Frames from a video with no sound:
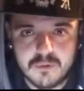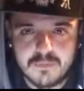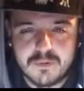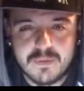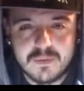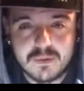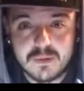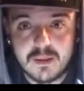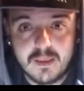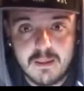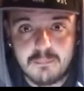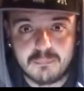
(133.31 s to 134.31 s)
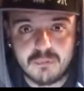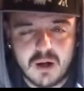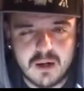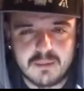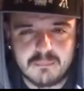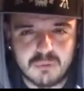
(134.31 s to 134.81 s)
You really think they're going to let
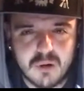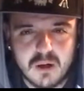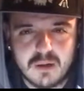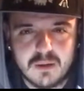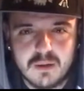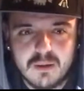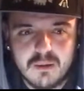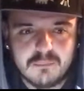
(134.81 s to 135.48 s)
Brock and Braun,